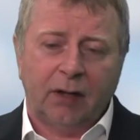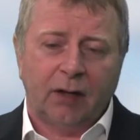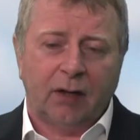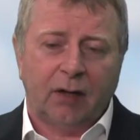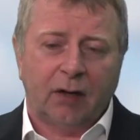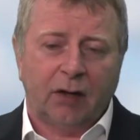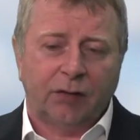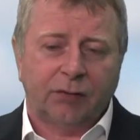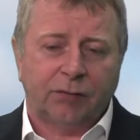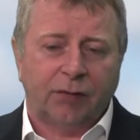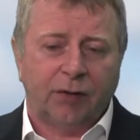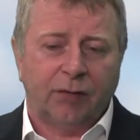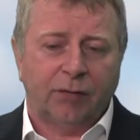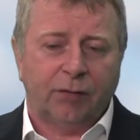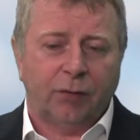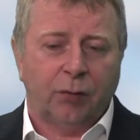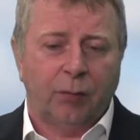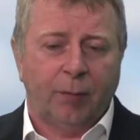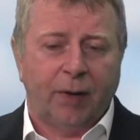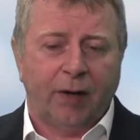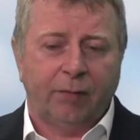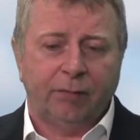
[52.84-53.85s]
the last 3 or
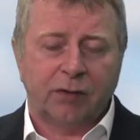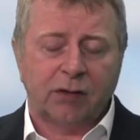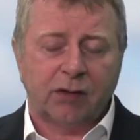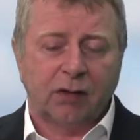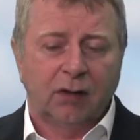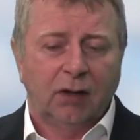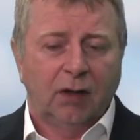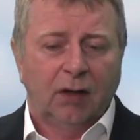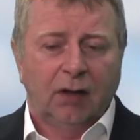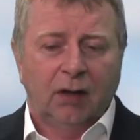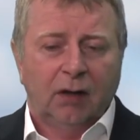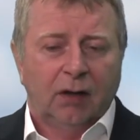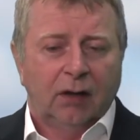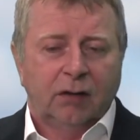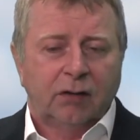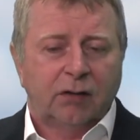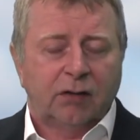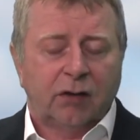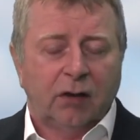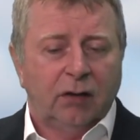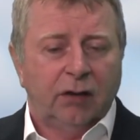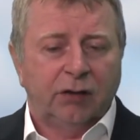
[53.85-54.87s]
4 months,
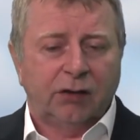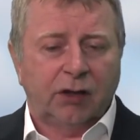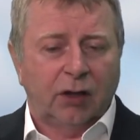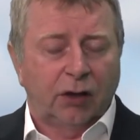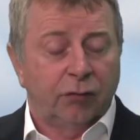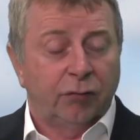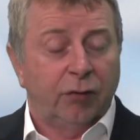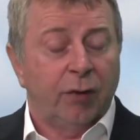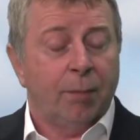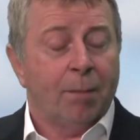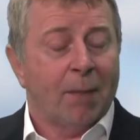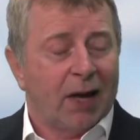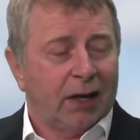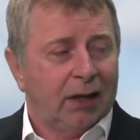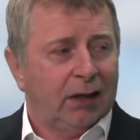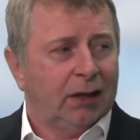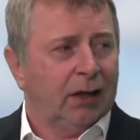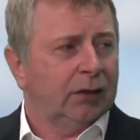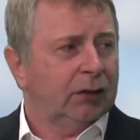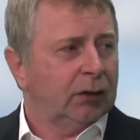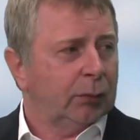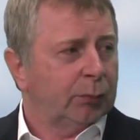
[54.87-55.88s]
sterling is going to
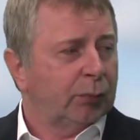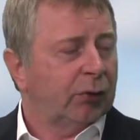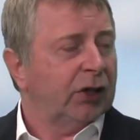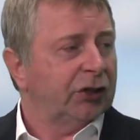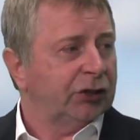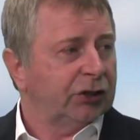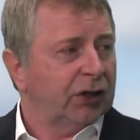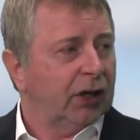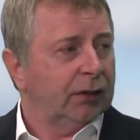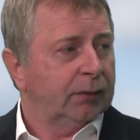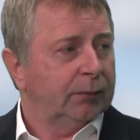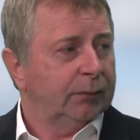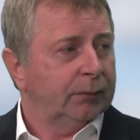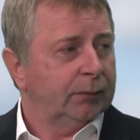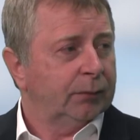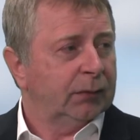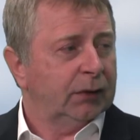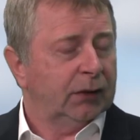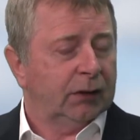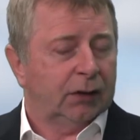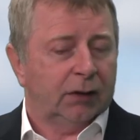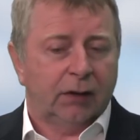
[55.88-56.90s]
remain under pressure.
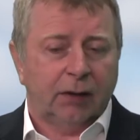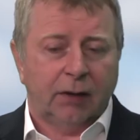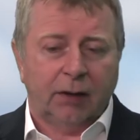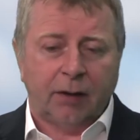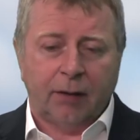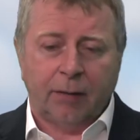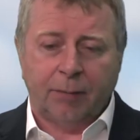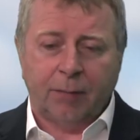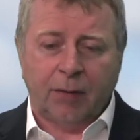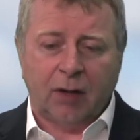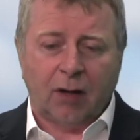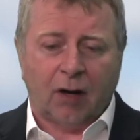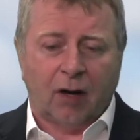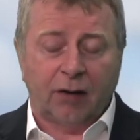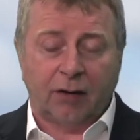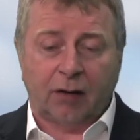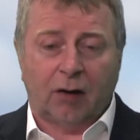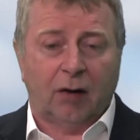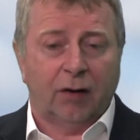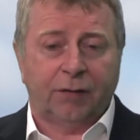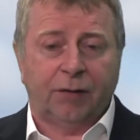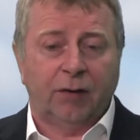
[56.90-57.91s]

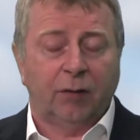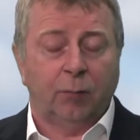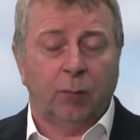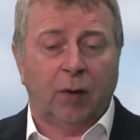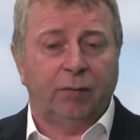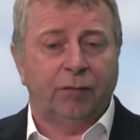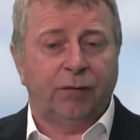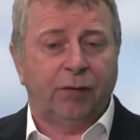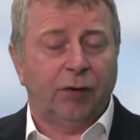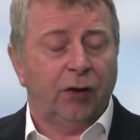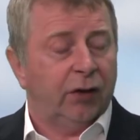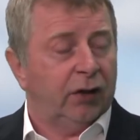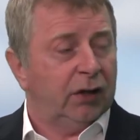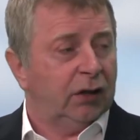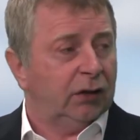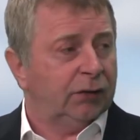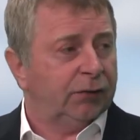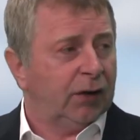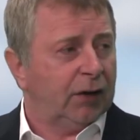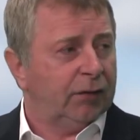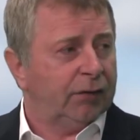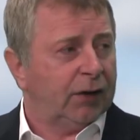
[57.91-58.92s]
I think 130 is
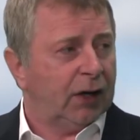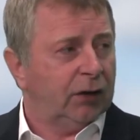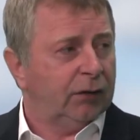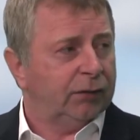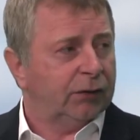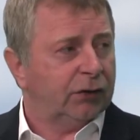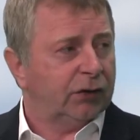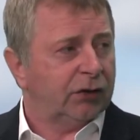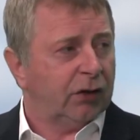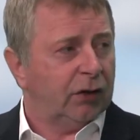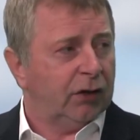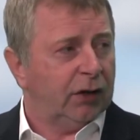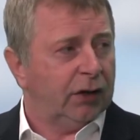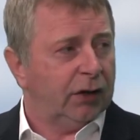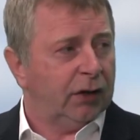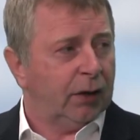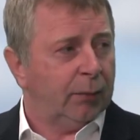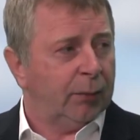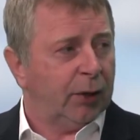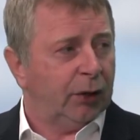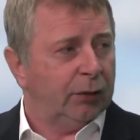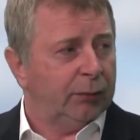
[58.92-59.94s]
fair value for sterling at
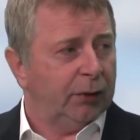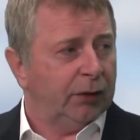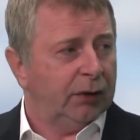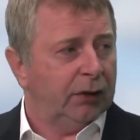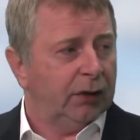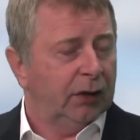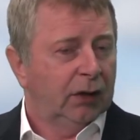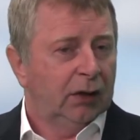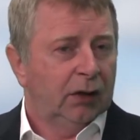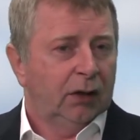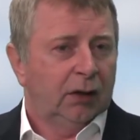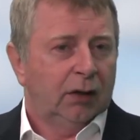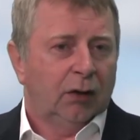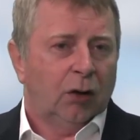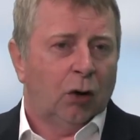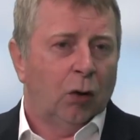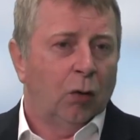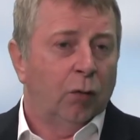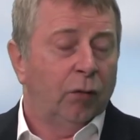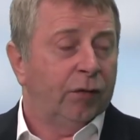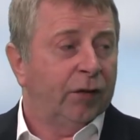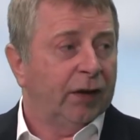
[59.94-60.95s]
the moment,
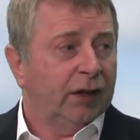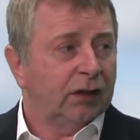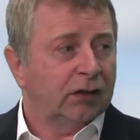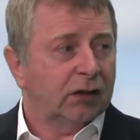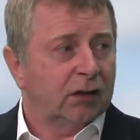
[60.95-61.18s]
all things